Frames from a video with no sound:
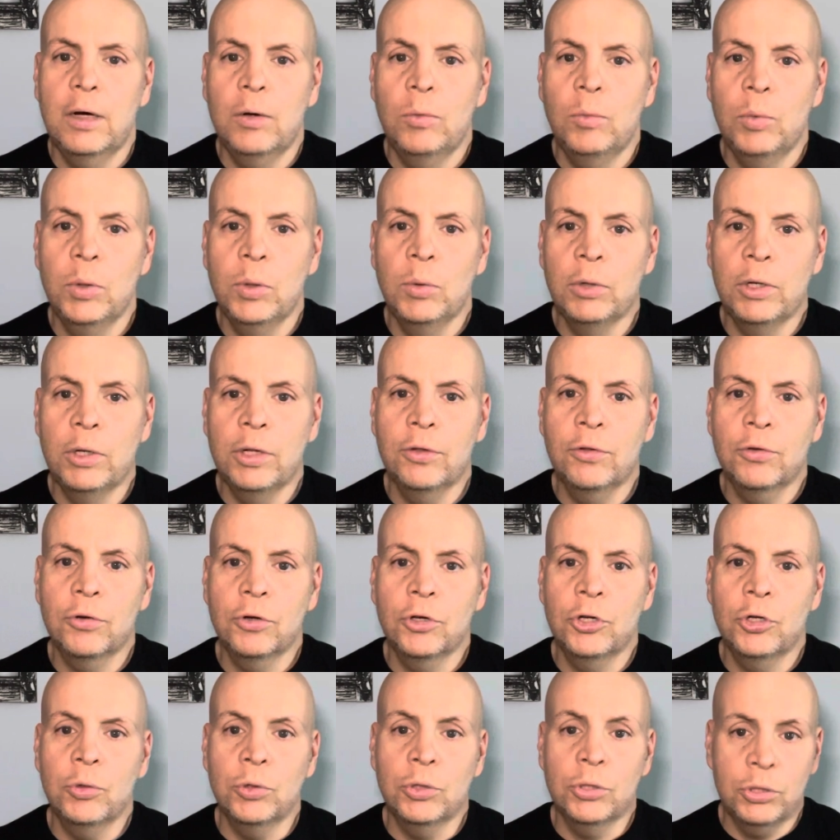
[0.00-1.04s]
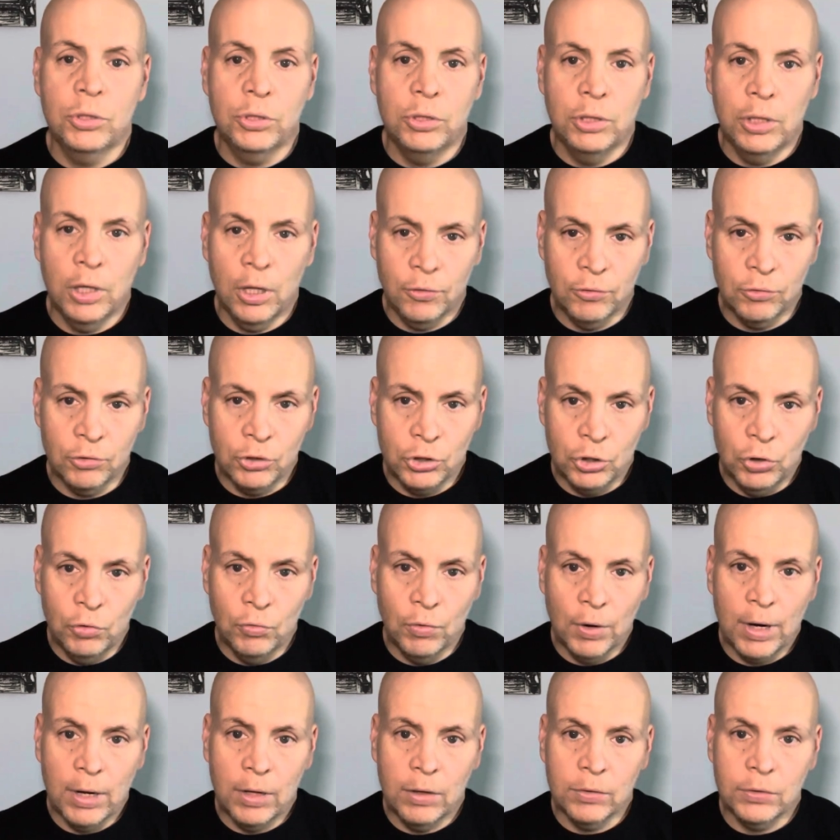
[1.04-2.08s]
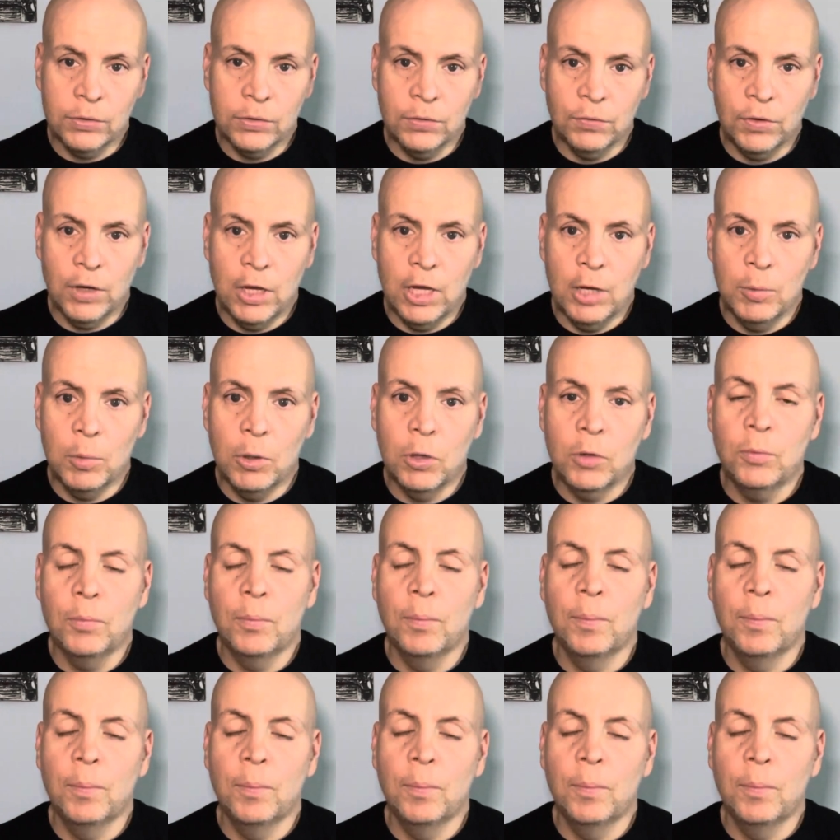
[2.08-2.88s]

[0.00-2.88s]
we will either do another 2 rounds of chemo,